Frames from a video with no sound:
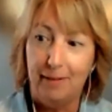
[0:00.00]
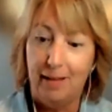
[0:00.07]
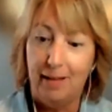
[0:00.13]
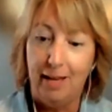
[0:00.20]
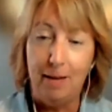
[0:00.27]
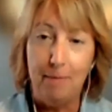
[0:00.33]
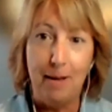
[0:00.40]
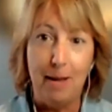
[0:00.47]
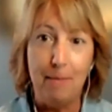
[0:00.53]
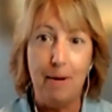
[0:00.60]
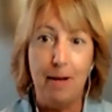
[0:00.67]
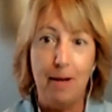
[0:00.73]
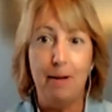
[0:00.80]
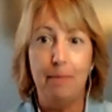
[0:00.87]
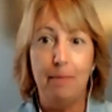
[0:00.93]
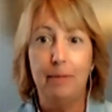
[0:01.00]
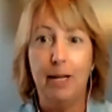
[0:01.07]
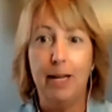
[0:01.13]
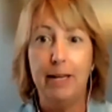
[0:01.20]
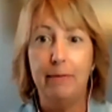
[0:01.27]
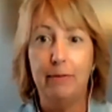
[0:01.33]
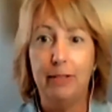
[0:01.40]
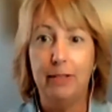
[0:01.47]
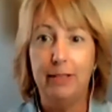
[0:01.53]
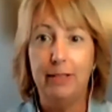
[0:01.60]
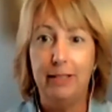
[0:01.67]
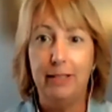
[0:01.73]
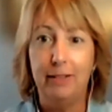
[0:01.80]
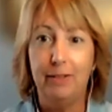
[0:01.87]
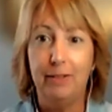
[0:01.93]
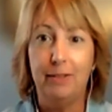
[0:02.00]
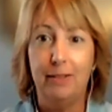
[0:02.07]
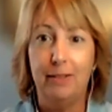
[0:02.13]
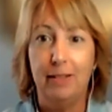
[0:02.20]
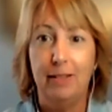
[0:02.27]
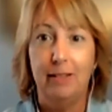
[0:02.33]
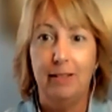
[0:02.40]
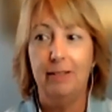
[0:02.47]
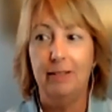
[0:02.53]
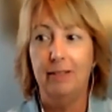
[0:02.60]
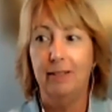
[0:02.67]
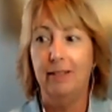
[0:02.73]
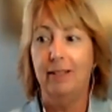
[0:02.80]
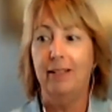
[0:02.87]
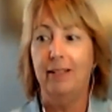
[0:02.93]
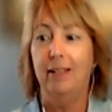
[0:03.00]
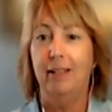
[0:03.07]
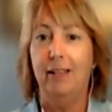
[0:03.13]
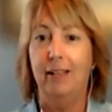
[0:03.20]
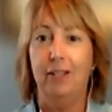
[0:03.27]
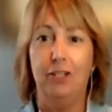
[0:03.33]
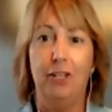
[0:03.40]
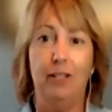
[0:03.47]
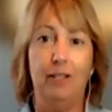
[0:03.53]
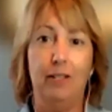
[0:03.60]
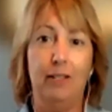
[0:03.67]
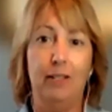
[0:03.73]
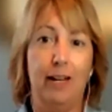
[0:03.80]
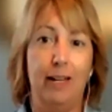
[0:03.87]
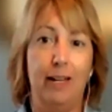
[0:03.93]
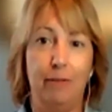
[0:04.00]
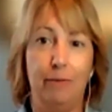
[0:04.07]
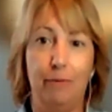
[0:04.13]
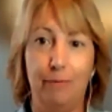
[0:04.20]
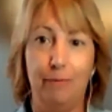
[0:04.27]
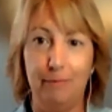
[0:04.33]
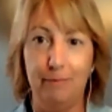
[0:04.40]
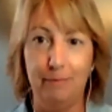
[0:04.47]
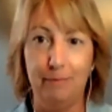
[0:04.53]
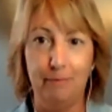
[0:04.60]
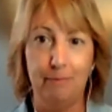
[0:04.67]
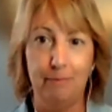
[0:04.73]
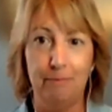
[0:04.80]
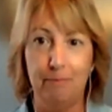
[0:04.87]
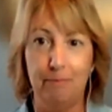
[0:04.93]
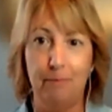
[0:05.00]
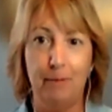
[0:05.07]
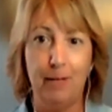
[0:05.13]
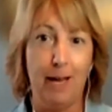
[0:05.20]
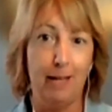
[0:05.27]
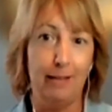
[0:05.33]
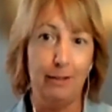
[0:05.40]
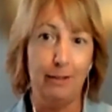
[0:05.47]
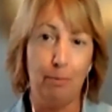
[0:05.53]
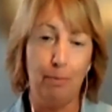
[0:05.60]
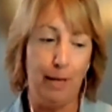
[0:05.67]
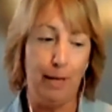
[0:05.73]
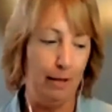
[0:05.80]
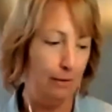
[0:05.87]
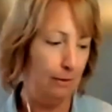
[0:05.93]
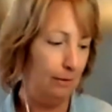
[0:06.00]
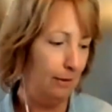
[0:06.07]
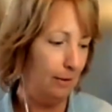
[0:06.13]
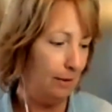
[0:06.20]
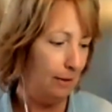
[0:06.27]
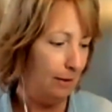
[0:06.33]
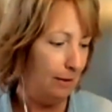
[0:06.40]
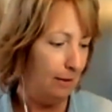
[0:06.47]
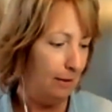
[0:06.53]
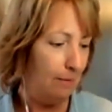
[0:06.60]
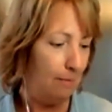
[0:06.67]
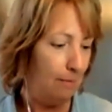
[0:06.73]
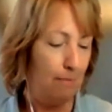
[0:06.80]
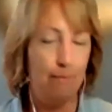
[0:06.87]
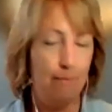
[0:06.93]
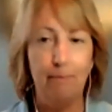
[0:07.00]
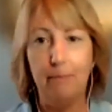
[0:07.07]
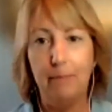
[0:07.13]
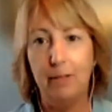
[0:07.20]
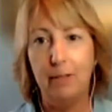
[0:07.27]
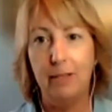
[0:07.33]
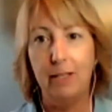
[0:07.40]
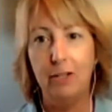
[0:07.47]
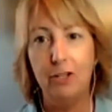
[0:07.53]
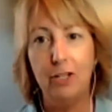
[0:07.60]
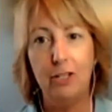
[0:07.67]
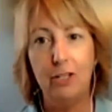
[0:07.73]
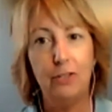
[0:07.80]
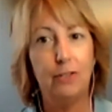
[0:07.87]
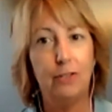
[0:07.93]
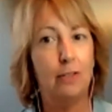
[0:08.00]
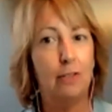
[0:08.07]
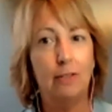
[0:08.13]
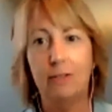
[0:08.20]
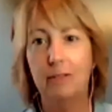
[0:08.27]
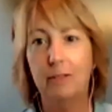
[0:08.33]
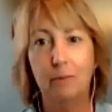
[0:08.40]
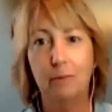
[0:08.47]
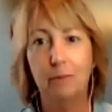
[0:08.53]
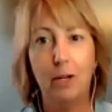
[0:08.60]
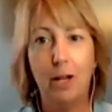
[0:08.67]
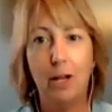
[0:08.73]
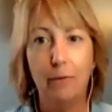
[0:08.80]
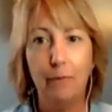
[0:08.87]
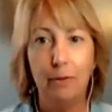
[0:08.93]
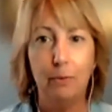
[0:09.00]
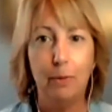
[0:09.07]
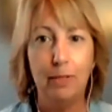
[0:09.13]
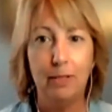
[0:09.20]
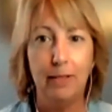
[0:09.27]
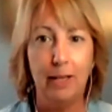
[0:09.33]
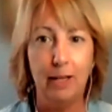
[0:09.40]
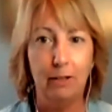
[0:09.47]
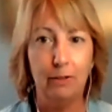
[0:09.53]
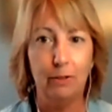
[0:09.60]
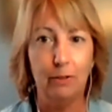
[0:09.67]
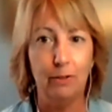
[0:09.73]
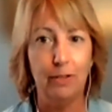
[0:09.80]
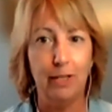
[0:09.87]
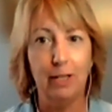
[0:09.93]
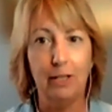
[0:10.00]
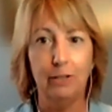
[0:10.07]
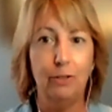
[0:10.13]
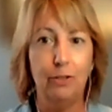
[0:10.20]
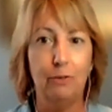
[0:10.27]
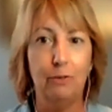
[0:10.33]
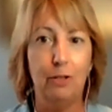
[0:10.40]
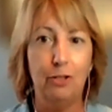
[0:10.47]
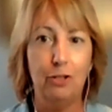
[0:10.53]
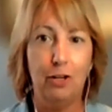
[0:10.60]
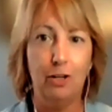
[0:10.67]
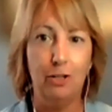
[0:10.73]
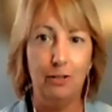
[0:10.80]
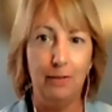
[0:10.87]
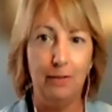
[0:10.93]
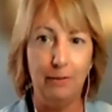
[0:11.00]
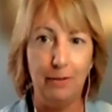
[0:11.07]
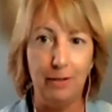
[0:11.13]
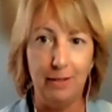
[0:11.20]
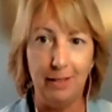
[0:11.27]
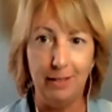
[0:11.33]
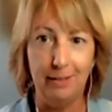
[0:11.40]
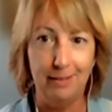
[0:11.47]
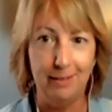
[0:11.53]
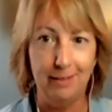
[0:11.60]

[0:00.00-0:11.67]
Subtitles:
And my mom kind of looked at us, and she kind of got a little pale. Then she just went off and went to the elders. The elders are in charge of everything.